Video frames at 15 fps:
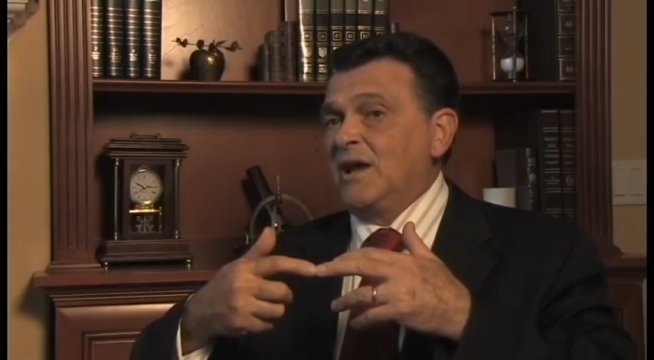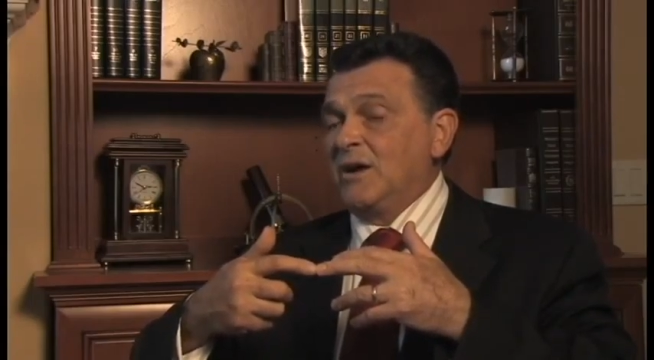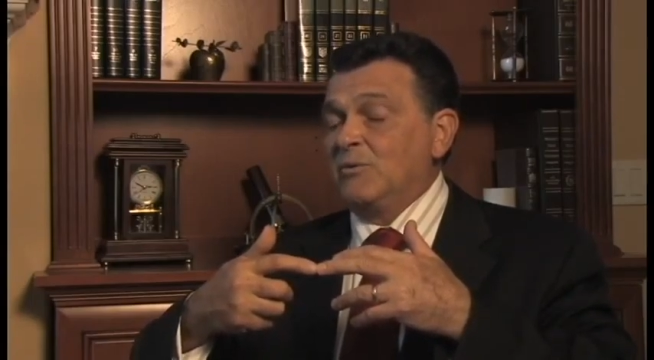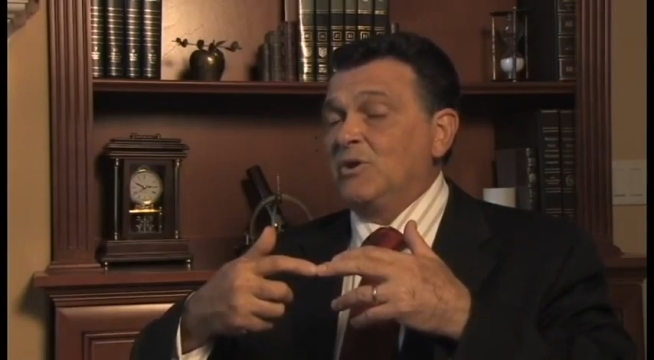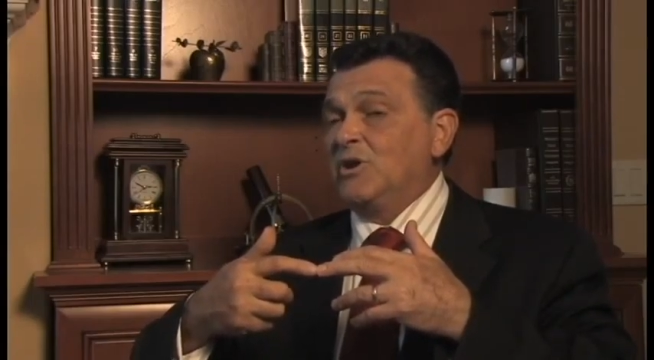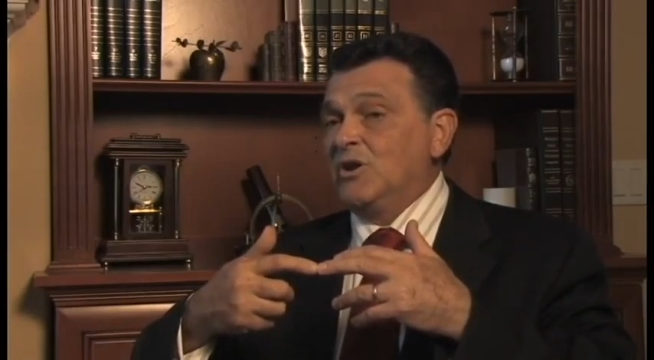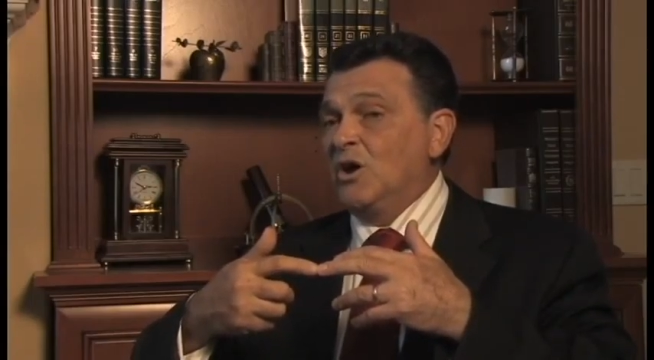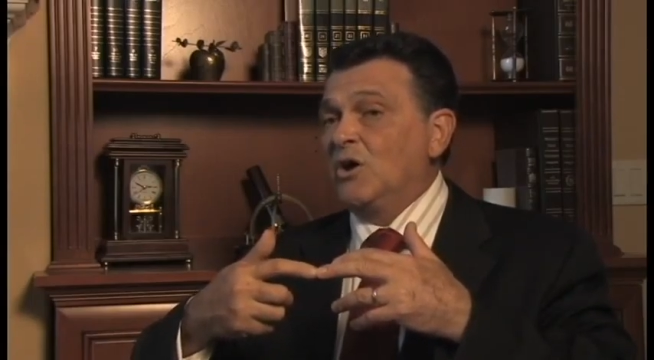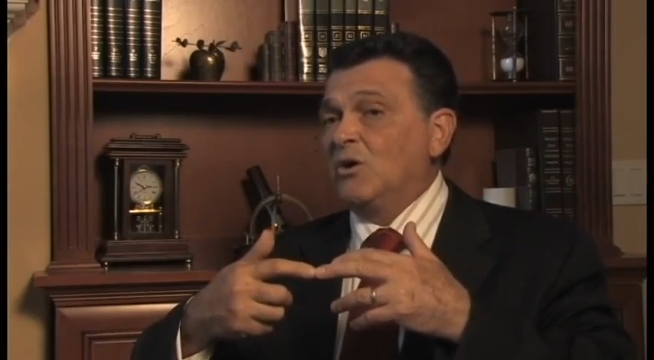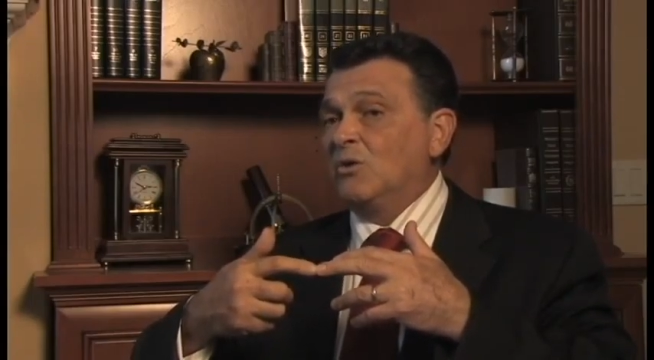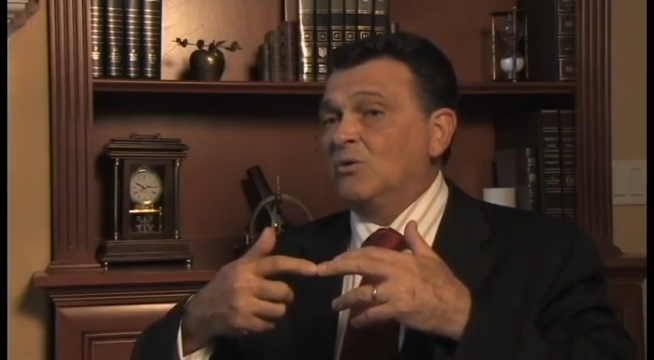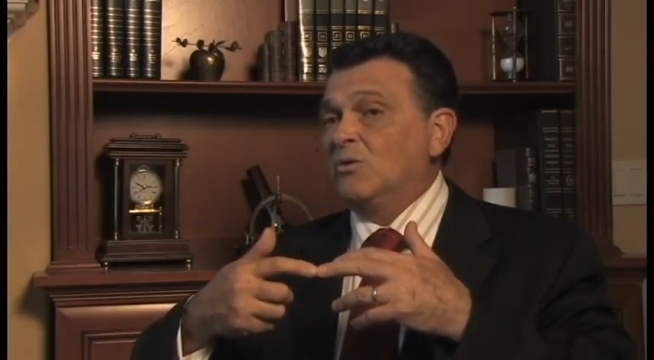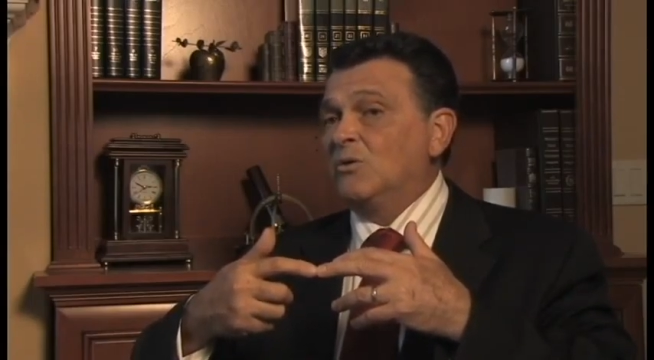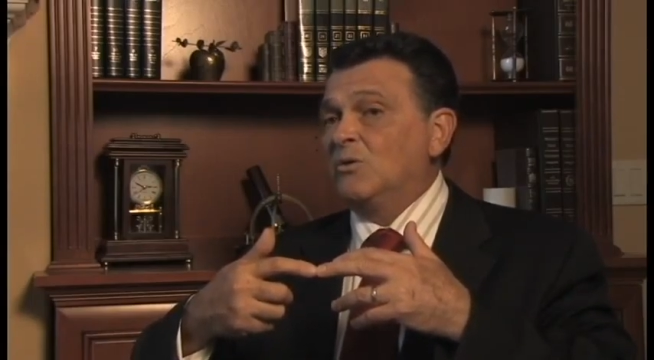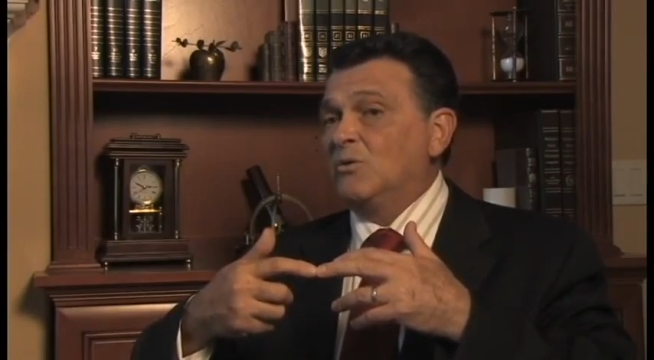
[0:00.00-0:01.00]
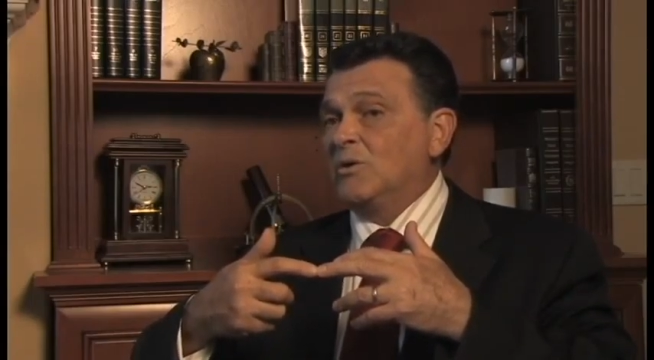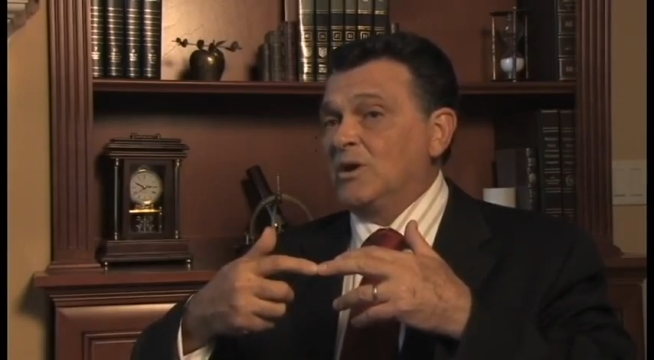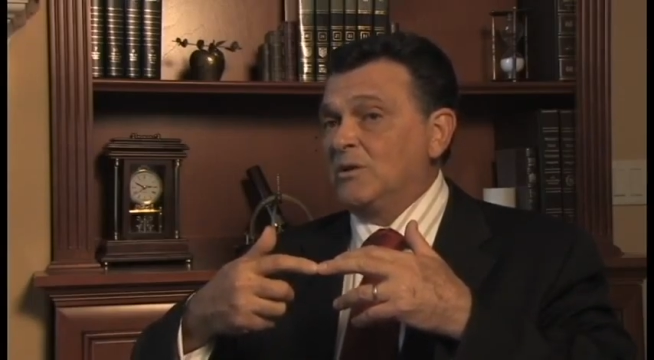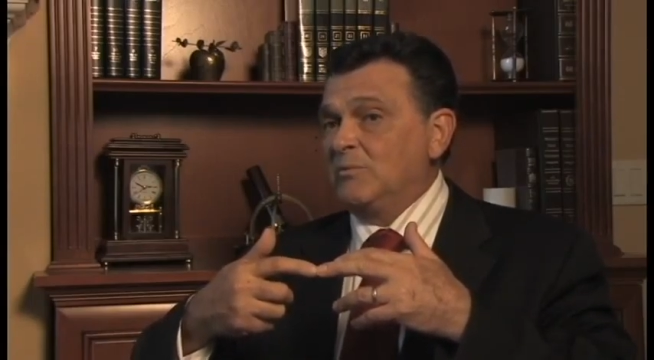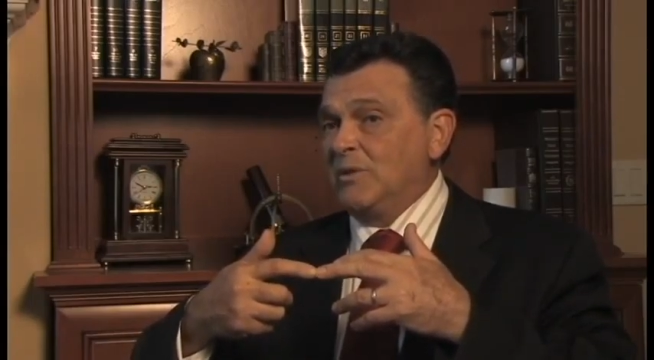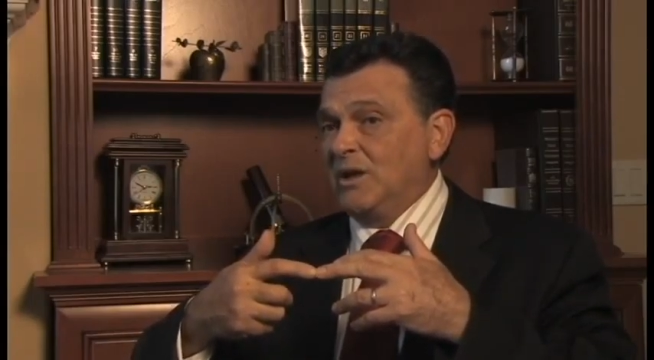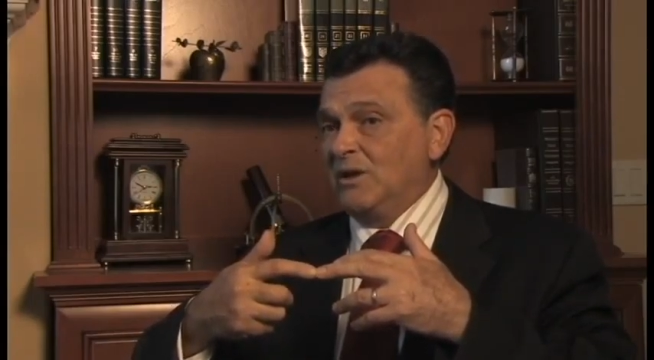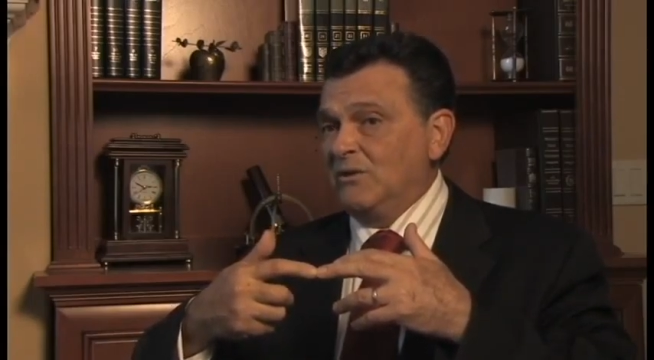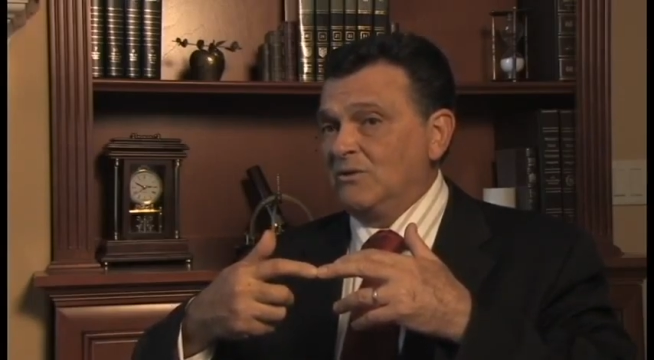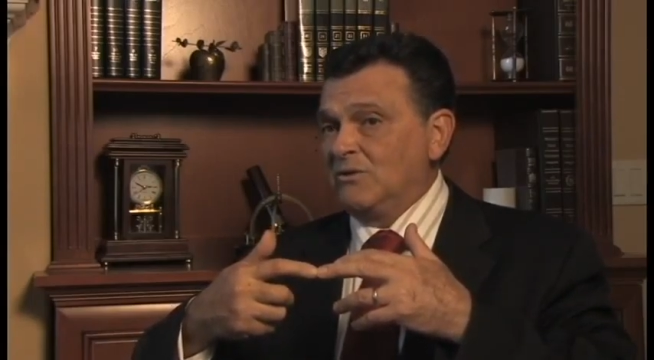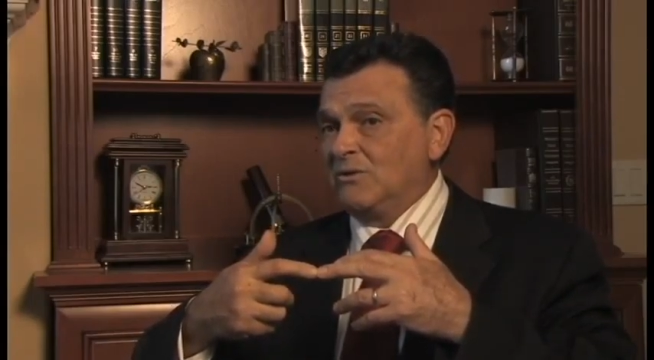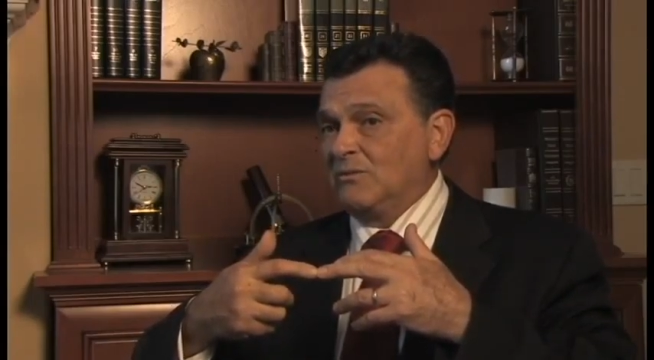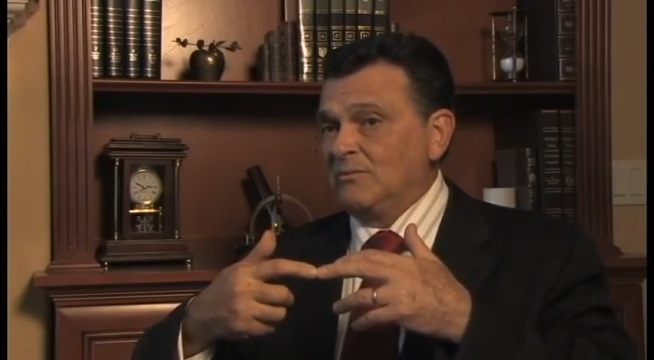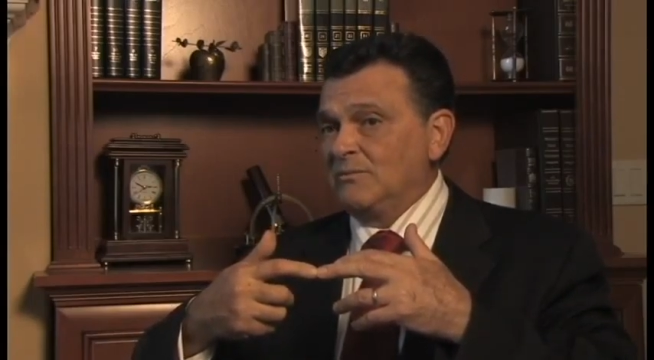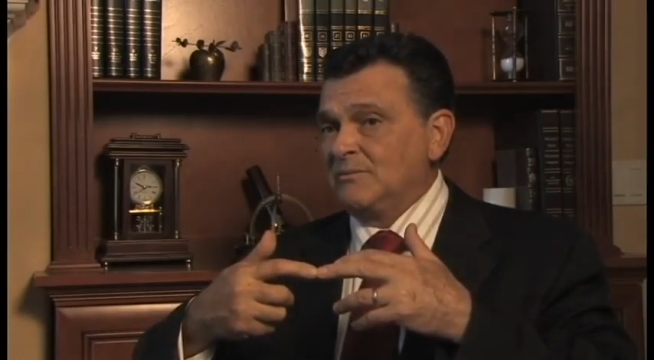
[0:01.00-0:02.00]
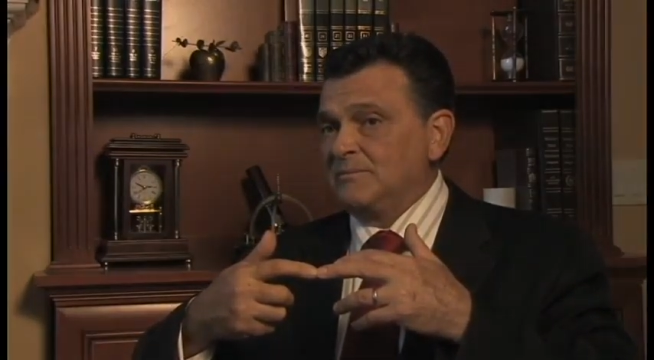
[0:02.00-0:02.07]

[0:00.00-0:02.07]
and we know what it means.